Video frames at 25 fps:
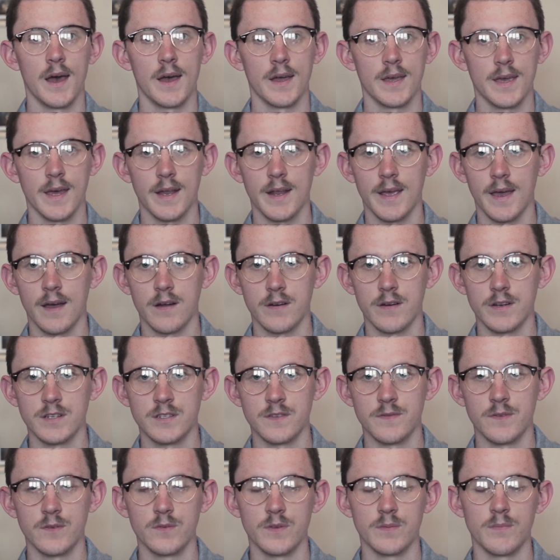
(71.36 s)
getting our
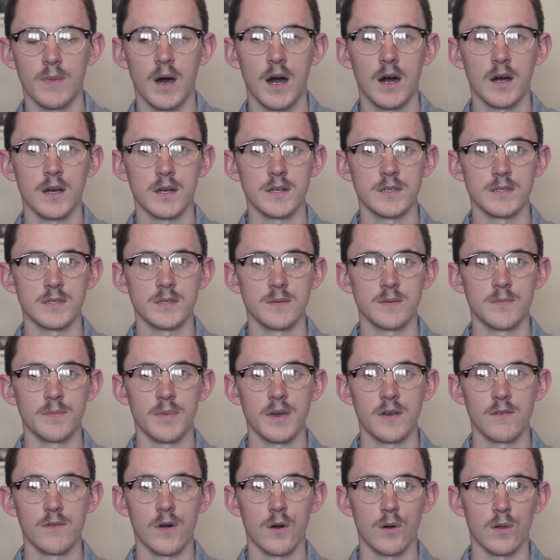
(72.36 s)
interview with Mark and some
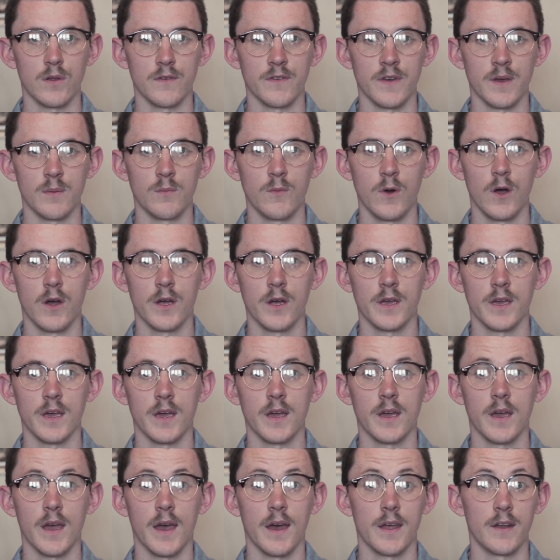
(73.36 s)
B-roll of him
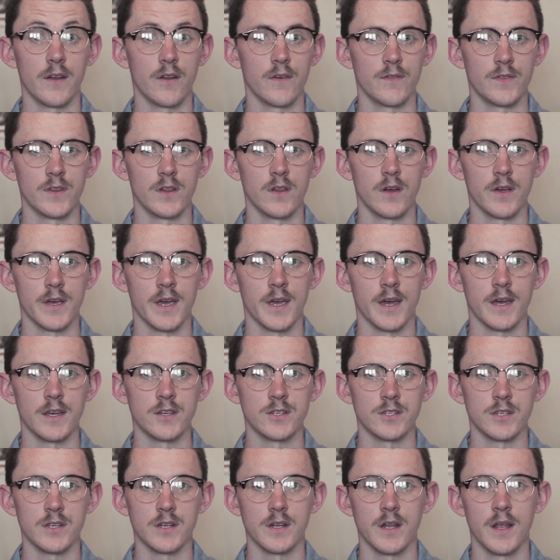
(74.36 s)
working and of the
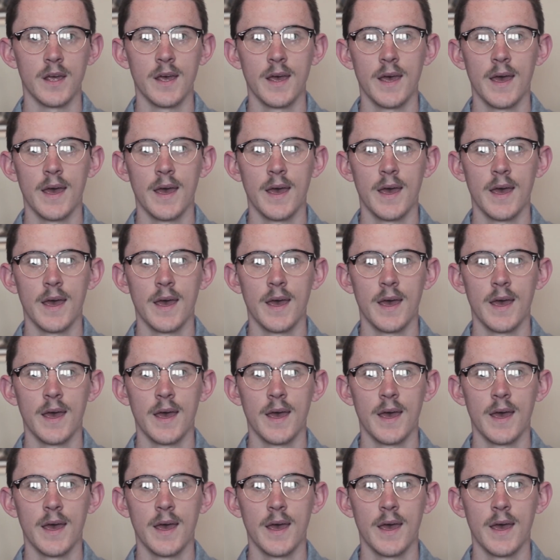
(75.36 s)
location,